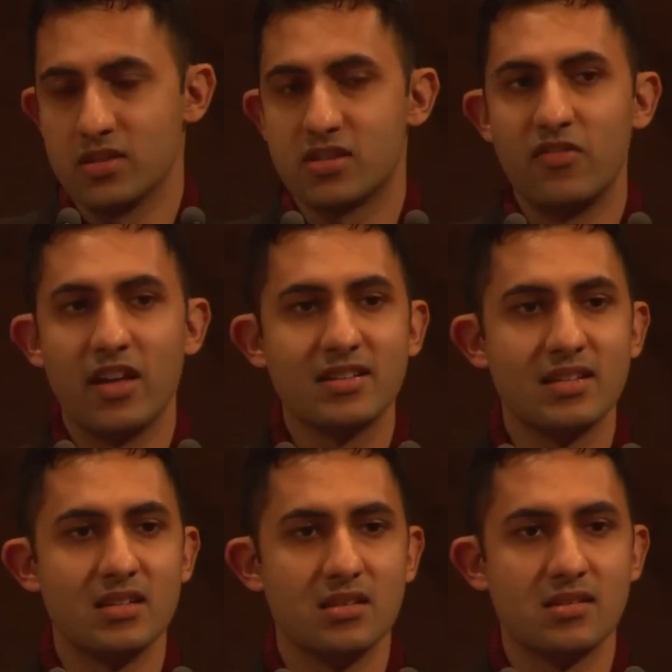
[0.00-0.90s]
This
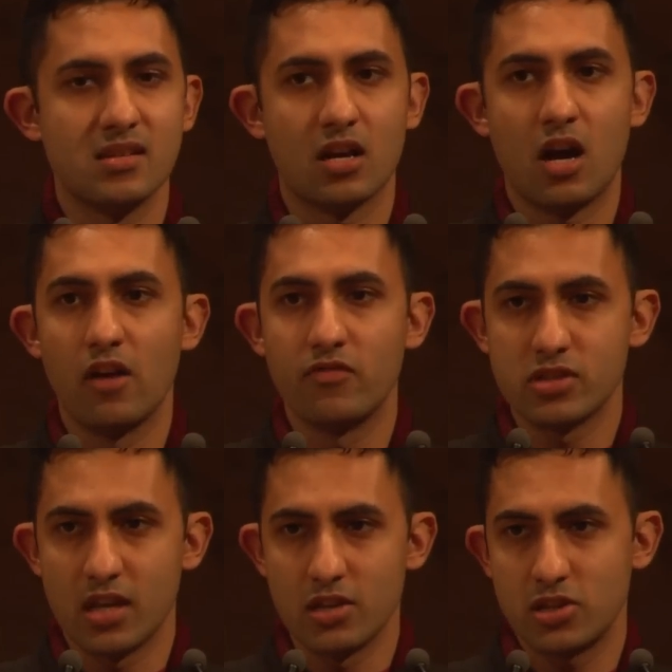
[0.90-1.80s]
event is a
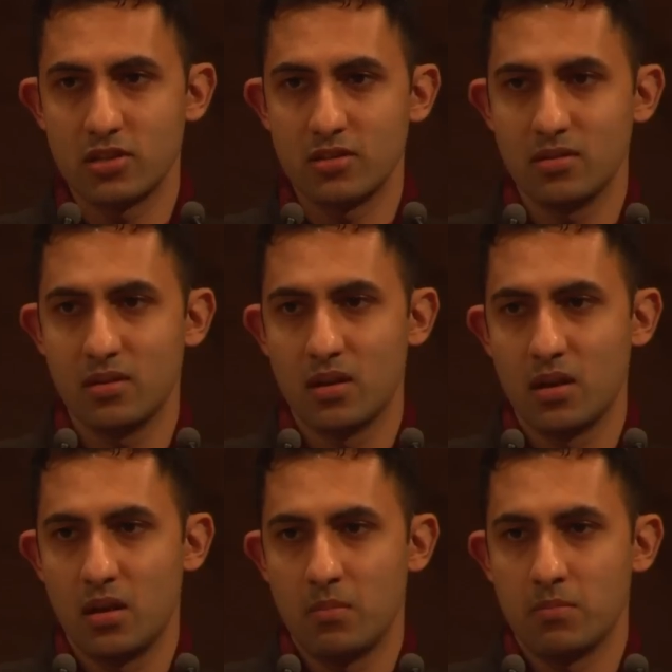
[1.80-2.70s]
conversation
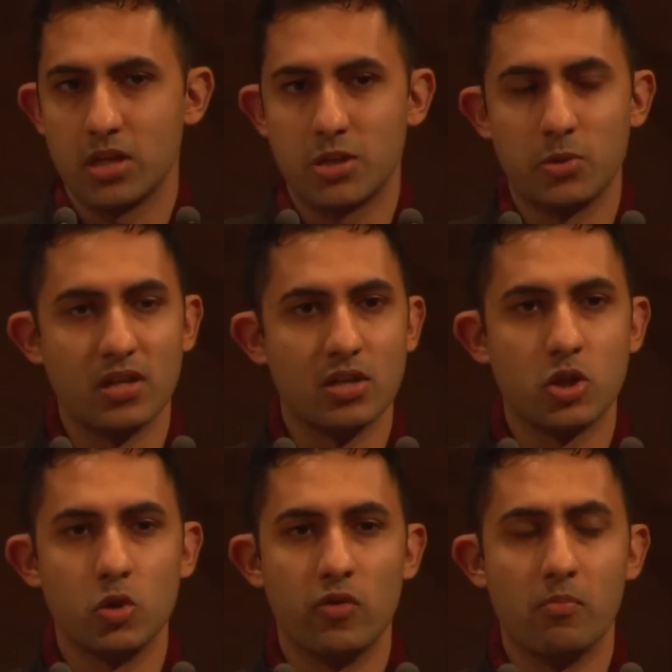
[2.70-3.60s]
between
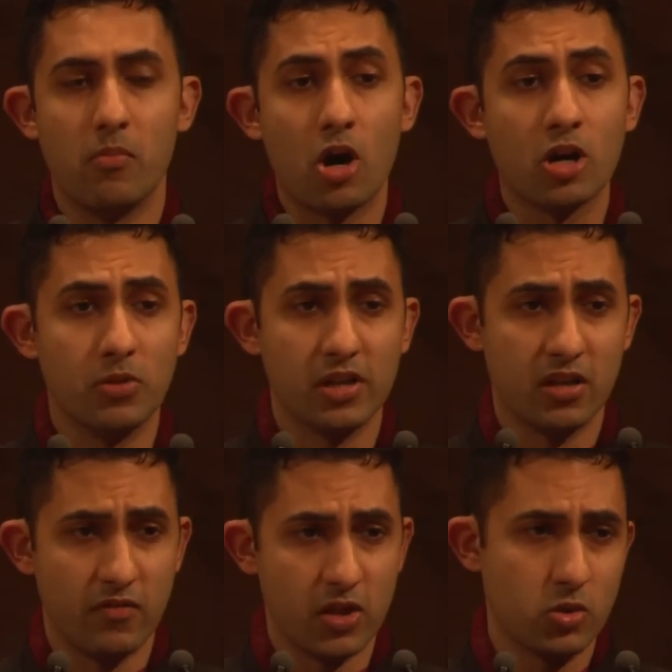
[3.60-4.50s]
two remarkable
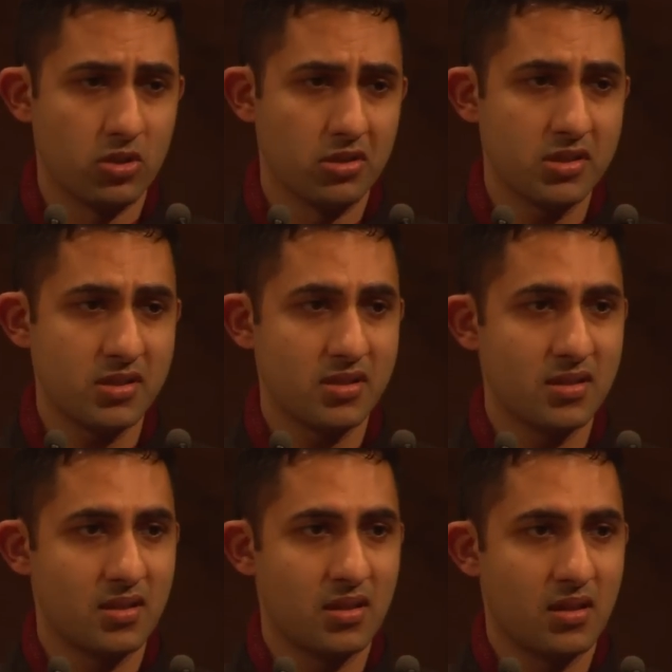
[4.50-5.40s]
individuals,
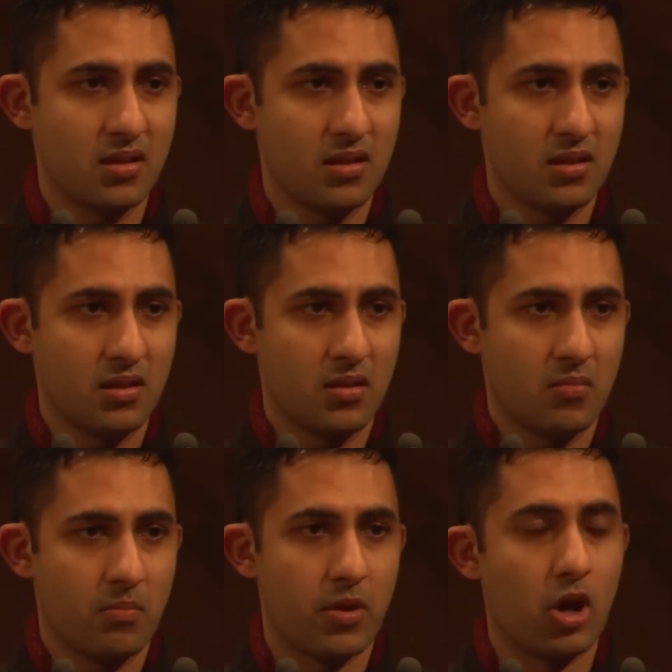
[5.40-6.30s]

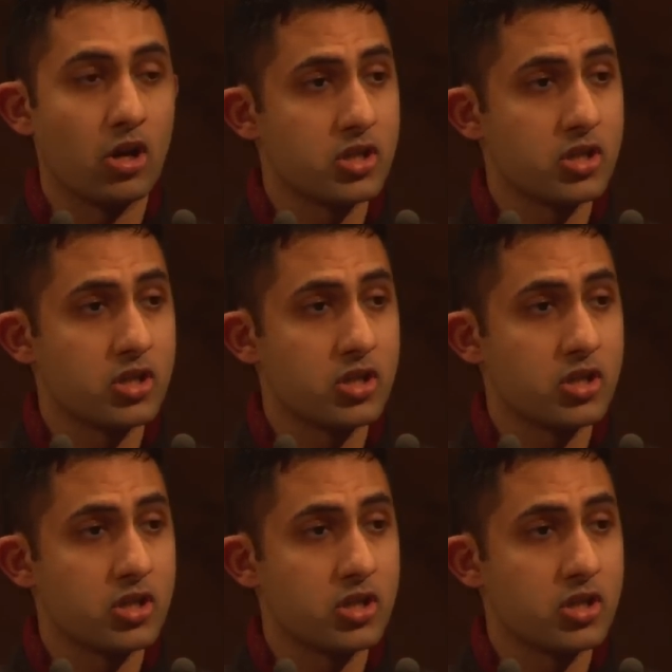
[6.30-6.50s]
but